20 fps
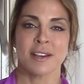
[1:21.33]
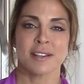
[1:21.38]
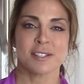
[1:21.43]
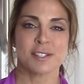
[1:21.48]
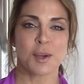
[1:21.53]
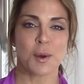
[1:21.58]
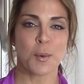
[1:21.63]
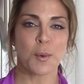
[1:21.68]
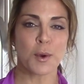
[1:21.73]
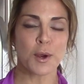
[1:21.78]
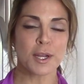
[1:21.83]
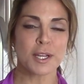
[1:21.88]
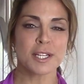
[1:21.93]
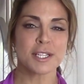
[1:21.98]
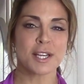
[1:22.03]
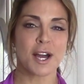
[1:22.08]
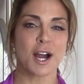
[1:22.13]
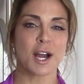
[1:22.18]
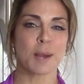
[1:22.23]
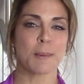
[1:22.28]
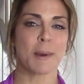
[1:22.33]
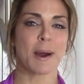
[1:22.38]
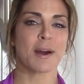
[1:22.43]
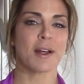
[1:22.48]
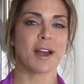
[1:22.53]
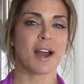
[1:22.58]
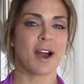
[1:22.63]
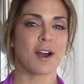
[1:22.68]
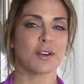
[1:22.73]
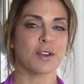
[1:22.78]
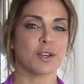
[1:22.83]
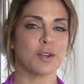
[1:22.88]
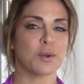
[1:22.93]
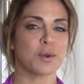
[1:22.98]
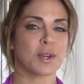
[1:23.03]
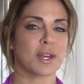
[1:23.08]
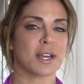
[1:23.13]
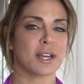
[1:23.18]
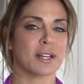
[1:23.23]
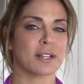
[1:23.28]
So we're gonna talk about how you
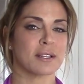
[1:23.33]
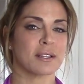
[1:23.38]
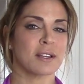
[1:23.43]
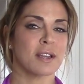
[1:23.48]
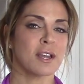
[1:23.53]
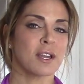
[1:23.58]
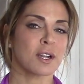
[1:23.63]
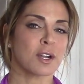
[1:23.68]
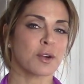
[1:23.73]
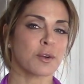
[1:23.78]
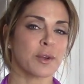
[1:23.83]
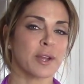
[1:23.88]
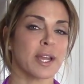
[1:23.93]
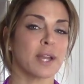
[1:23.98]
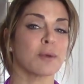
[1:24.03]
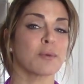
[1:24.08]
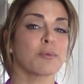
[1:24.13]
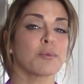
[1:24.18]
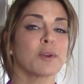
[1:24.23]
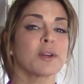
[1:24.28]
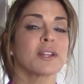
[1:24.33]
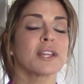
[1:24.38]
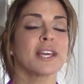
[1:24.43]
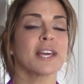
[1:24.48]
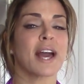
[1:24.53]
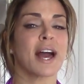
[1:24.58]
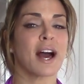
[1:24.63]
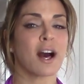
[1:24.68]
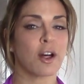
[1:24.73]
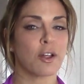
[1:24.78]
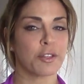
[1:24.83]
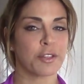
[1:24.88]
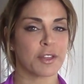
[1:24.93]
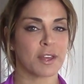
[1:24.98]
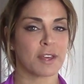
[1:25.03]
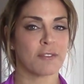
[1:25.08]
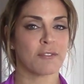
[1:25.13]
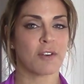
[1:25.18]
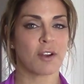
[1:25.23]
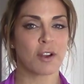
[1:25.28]
can create really
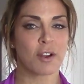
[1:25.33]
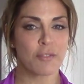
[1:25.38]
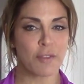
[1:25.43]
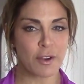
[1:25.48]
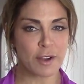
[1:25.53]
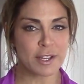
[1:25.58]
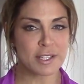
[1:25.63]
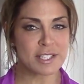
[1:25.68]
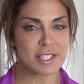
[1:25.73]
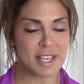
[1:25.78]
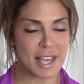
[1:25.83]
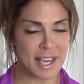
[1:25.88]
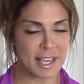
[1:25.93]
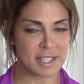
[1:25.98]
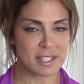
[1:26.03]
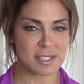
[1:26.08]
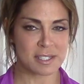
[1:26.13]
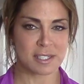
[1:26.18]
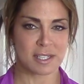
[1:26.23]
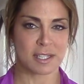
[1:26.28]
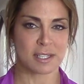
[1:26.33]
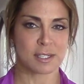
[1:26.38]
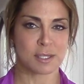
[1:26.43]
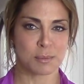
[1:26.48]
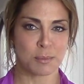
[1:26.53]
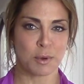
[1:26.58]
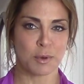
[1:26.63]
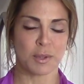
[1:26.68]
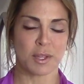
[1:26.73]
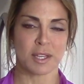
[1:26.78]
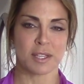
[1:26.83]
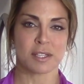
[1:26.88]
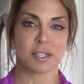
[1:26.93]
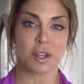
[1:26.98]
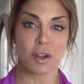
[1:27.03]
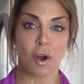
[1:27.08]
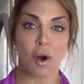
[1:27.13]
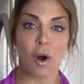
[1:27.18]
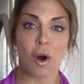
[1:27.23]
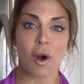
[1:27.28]
healthy, very tasty smoothies
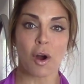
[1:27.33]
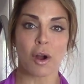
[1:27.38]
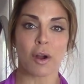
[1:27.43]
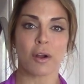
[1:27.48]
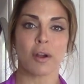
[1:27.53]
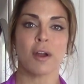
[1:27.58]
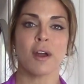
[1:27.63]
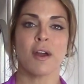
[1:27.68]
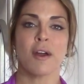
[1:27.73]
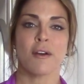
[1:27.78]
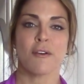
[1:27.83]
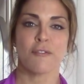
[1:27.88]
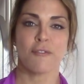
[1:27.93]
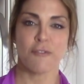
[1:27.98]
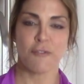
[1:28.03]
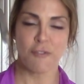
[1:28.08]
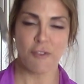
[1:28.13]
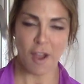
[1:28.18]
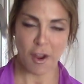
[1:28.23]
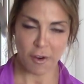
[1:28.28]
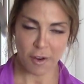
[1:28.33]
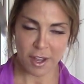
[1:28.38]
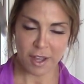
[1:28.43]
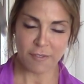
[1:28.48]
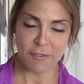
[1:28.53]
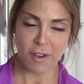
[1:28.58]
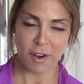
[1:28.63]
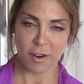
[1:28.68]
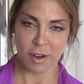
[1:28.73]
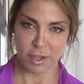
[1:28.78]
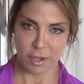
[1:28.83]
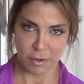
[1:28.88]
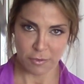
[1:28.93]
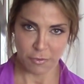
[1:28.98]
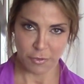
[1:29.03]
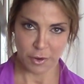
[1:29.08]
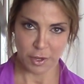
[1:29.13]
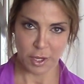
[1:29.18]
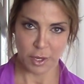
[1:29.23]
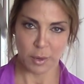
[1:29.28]
that are very good
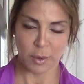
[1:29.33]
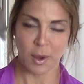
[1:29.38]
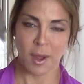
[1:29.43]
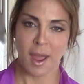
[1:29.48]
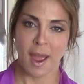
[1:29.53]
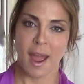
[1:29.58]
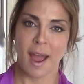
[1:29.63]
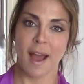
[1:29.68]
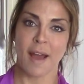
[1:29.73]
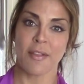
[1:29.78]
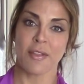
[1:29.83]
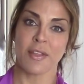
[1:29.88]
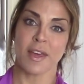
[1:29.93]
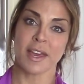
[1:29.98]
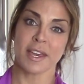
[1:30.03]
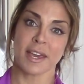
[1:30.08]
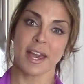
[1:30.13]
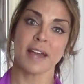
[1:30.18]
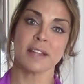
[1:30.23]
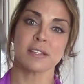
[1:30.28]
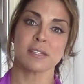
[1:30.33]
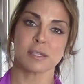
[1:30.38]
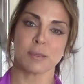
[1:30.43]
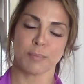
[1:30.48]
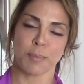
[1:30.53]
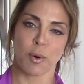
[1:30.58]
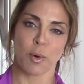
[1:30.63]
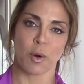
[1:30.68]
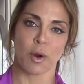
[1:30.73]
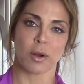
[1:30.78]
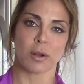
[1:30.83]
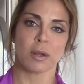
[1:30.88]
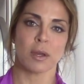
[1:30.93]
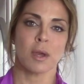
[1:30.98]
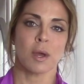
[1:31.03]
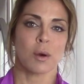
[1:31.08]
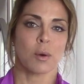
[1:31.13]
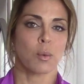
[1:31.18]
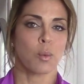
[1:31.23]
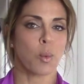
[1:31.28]
for you, and they can support
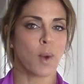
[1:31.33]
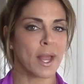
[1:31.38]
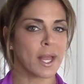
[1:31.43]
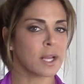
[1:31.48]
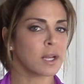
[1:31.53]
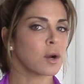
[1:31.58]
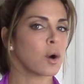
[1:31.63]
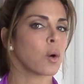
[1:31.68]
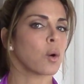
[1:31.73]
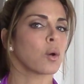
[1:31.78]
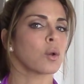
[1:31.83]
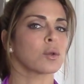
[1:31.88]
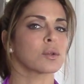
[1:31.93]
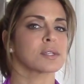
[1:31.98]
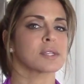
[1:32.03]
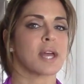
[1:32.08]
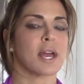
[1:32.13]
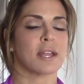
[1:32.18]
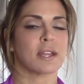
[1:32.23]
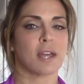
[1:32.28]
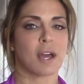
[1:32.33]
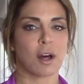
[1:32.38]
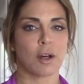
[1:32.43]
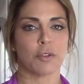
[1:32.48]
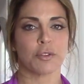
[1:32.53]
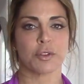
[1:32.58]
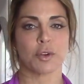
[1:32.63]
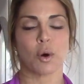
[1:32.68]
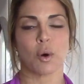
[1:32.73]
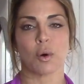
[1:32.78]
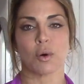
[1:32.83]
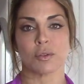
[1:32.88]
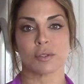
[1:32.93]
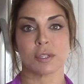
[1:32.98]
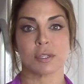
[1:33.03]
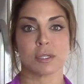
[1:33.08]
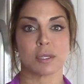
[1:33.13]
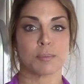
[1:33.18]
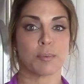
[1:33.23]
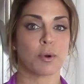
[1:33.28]
weight goals and health goals
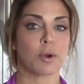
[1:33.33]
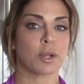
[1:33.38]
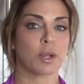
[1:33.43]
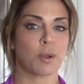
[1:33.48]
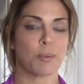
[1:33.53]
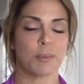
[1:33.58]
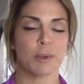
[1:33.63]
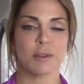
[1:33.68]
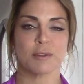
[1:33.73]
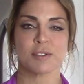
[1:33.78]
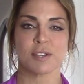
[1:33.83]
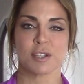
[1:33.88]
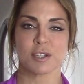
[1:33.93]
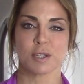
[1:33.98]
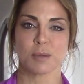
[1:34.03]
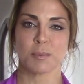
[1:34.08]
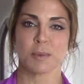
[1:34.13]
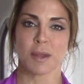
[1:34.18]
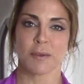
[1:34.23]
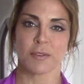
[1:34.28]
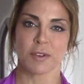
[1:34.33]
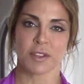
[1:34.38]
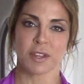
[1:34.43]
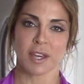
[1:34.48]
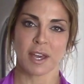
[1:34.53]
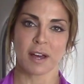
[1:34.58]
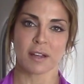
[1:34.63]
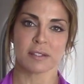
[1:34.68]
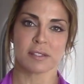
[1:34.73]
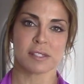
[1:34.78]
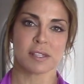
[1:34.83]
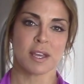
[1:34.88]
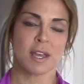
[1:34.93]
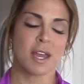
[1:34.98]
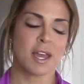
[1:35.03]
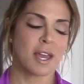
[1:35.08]
and support your immune system and everything else.